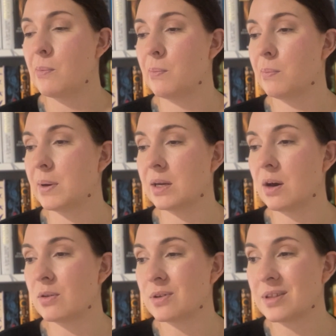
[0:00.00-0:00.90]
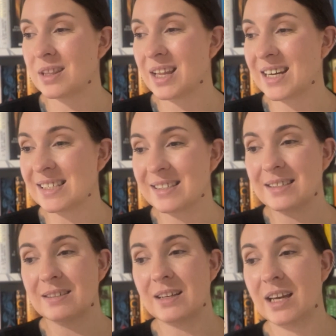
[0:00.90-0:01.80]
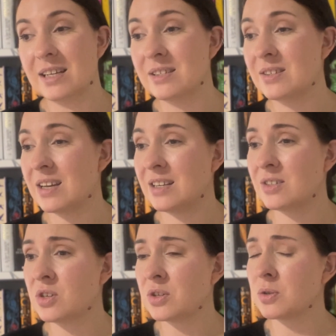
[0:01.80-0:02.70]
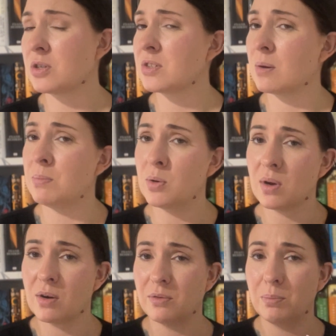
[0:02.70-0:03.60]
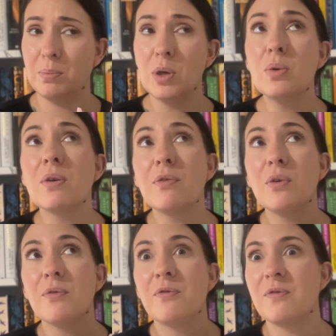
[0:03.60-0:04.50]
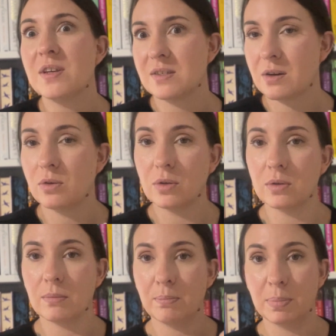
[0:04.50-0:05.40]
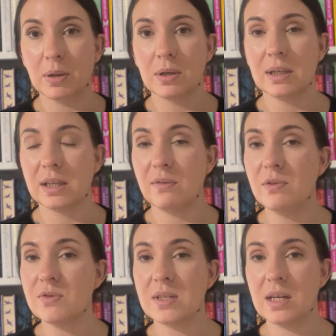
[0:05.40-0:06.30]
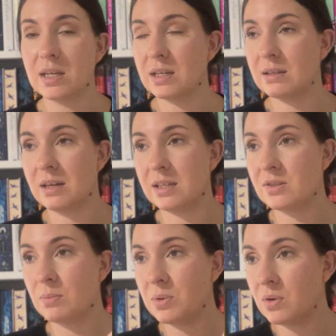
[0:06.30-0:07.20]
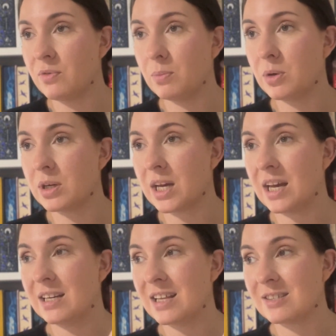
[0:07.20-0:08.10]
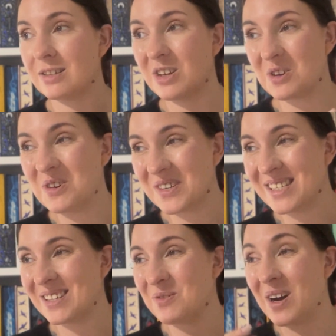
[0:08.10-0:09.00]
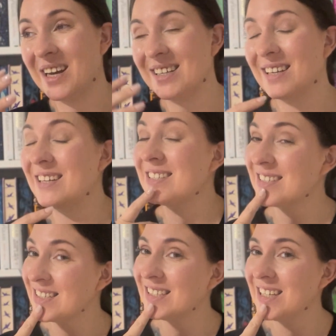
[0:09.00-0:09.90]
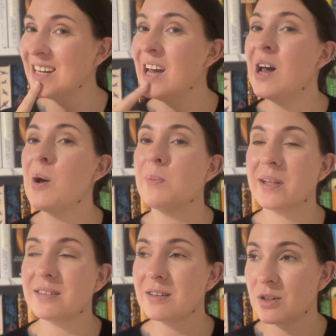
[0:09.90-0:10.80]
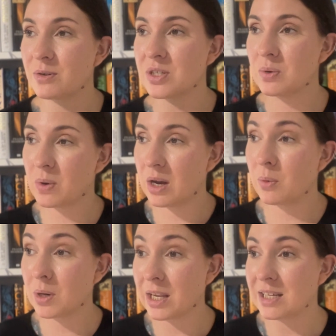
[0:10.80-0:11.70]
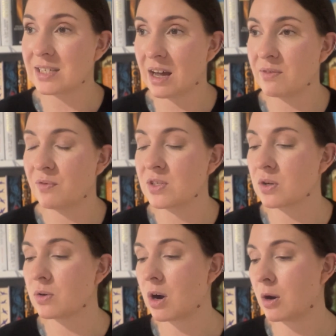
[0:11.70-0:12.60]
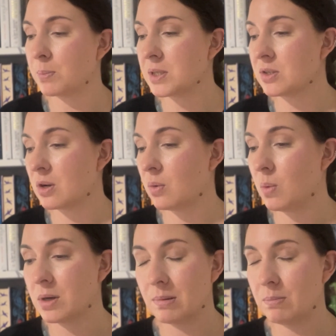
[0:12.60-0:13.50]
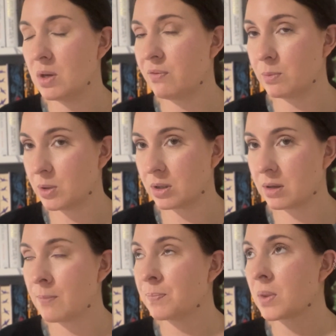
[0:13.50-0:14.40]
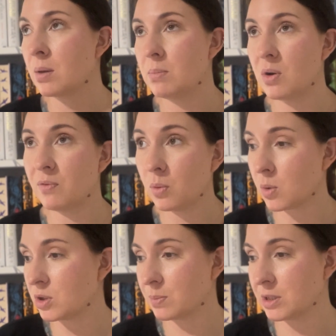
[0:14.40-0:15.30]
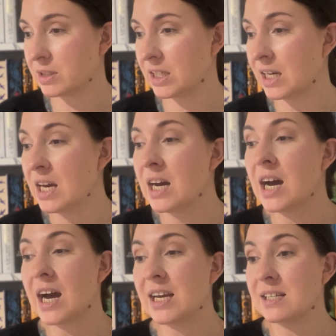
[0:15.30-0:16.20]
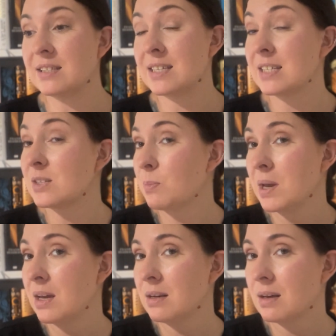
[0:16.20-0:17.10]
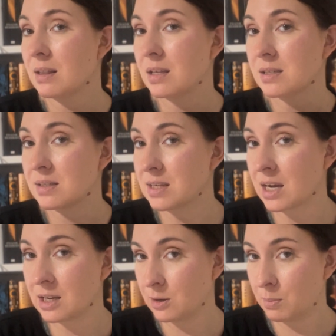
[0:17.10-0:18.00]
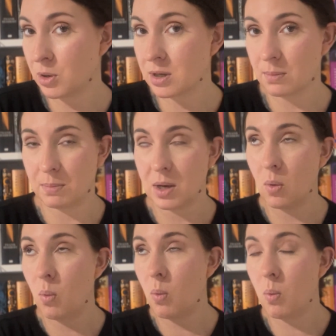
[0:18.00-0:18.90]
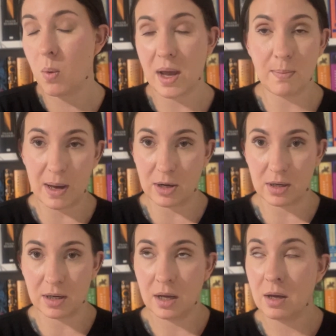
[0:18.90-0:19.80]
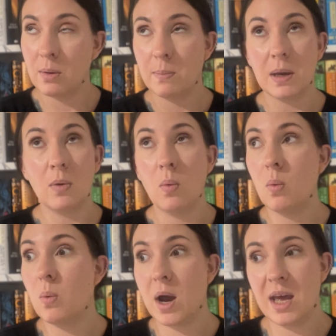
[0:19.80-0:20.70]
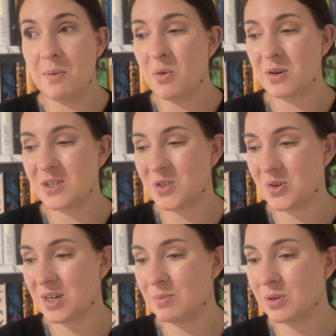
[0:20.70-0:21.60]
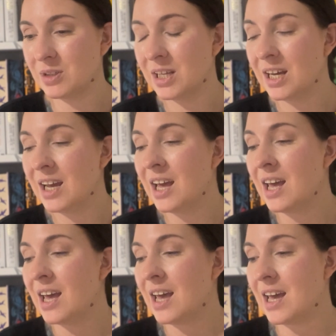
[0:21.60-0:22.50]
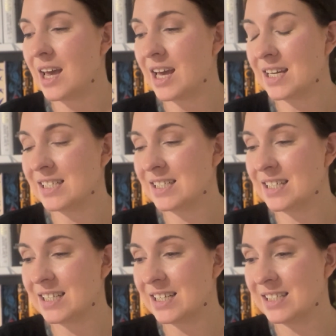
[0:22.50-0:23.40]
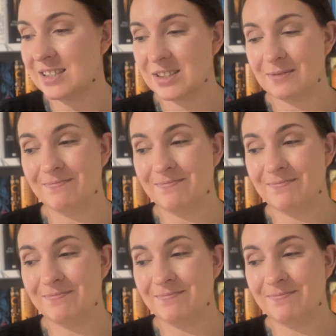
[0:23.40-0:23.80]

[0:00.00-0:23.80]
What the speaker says: But other than that, it is also just a beautiful physical book. Like, if you've seen it, it's a beautiful book, and that's another reason why it's silly, but that's another reason why I would like to have the physical copy. So, one beautiful book, beautiful world building. I anticipate the second book being way better, being way more enjoyable, and it's